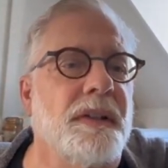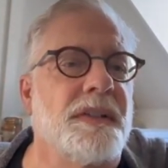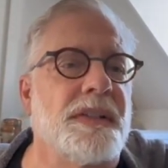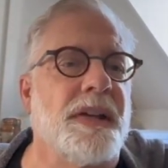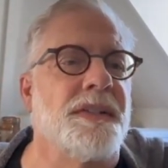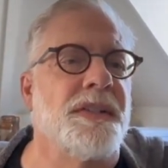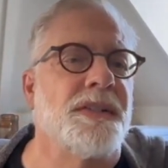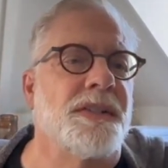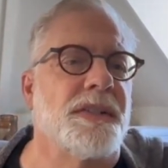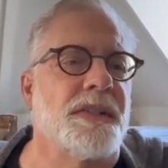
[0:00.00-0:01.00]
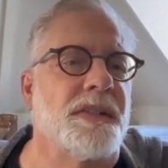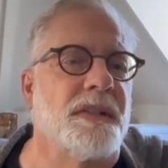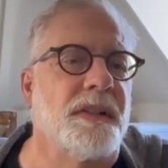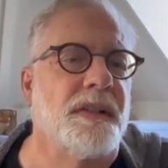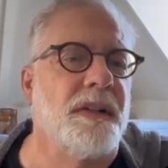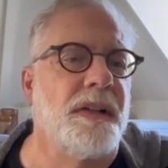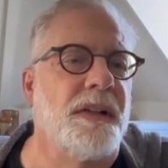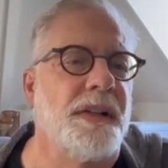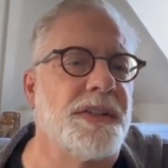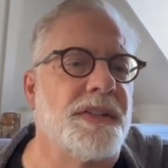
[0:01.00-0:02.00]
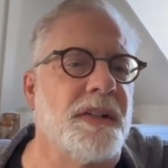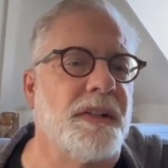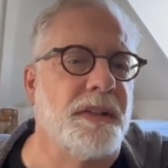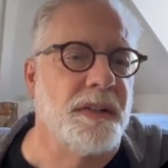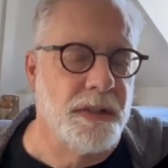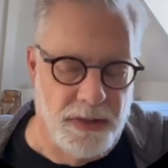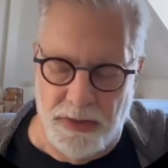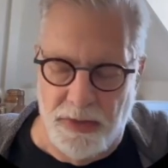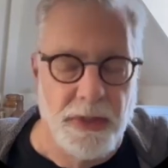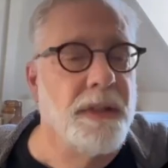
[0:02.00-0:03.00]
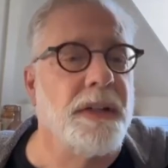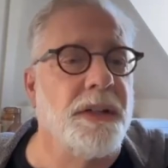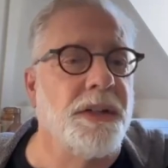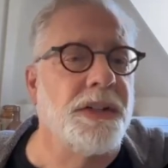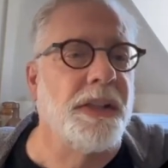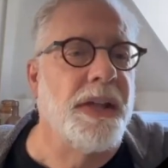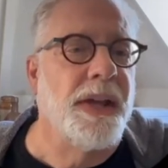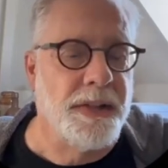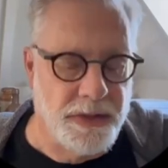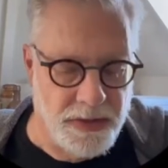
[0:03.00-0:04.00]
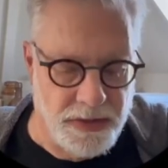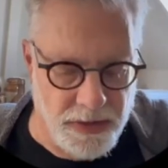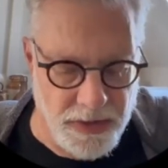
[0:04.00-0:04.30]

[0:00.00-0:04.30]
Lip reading: scientist, let's say, in addition to that,